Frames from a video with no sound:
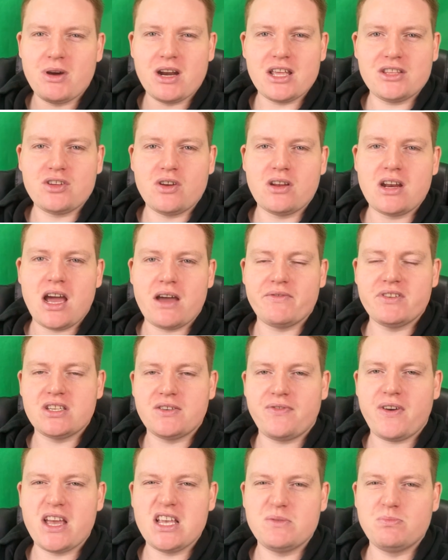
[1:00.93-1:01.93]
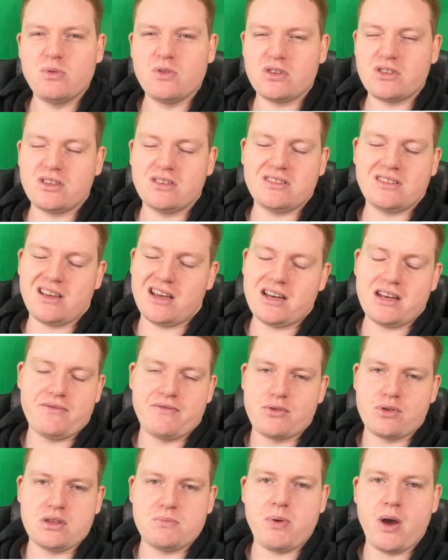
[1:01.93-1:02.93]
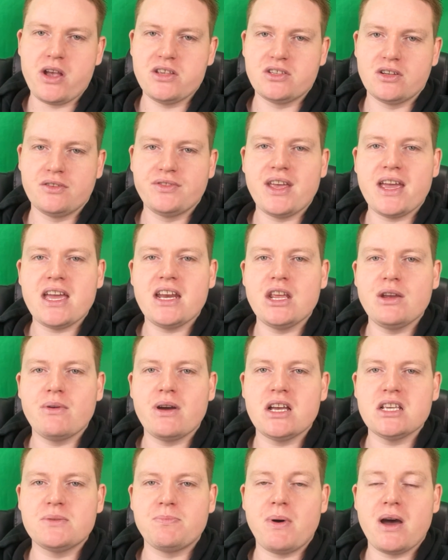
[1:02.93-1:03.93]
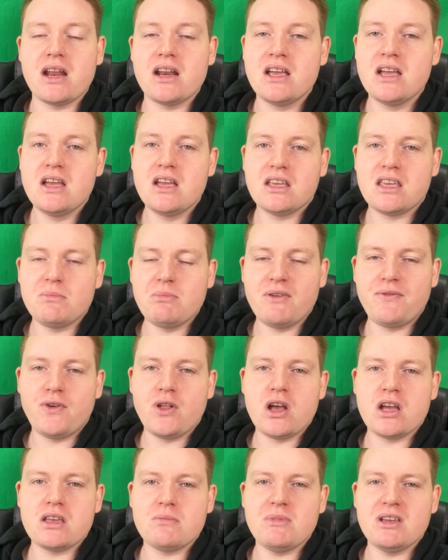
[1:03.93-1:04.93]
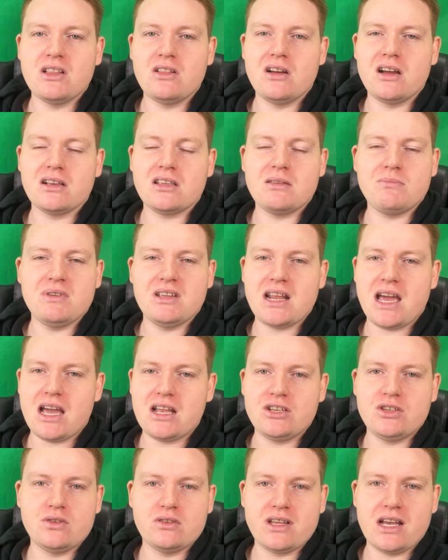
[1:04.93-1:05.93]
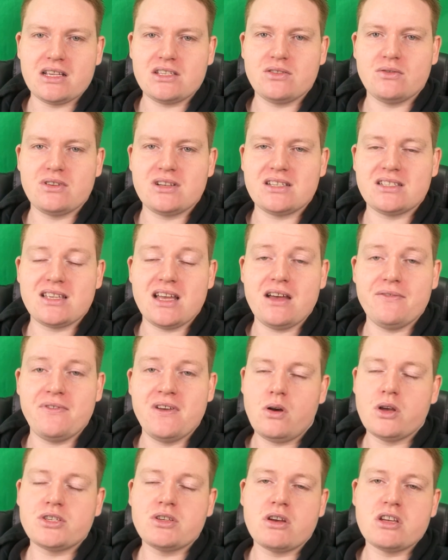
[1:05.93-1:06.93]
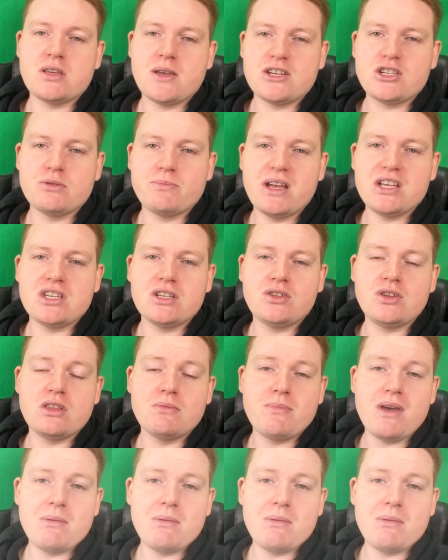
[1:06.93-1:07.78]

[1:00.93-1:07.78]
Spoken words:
one I don't have is Facebook, since I never really posted on that anyways, but give me a follow, give me a like, give me an ad, do all that sort of stuff. Also, a special mention to the